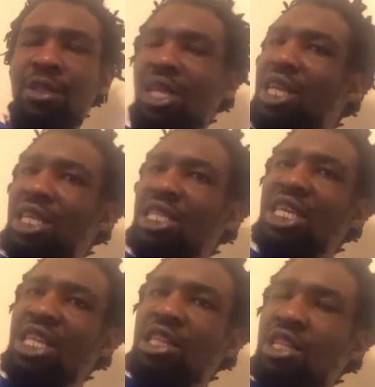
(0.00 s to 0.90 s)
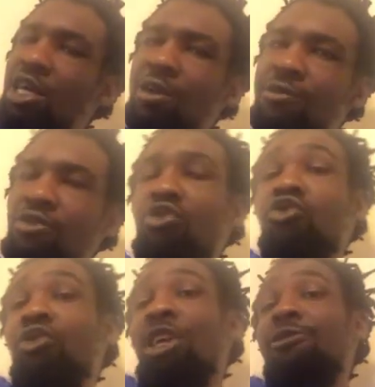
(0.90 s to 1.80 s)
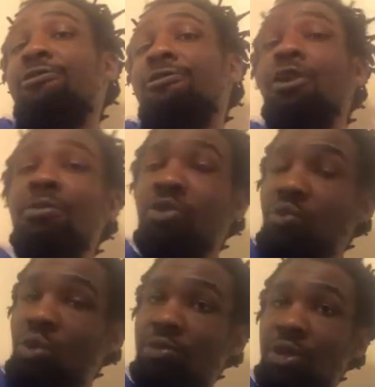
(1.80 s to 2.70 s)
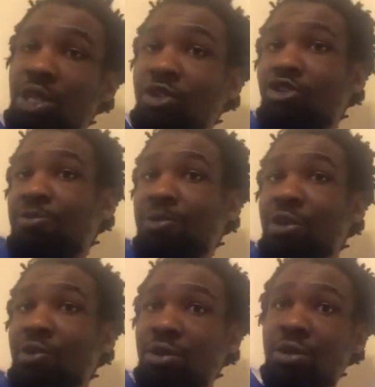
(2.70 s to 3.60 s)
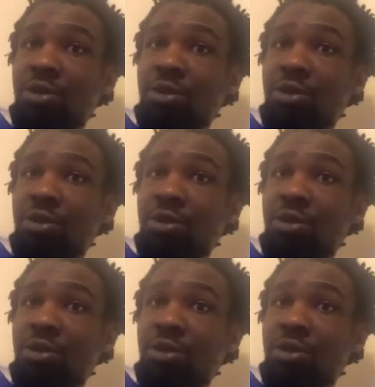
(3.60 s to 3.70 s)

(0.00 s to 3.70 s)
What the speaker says: And it needed death to transform the woman in the spirit.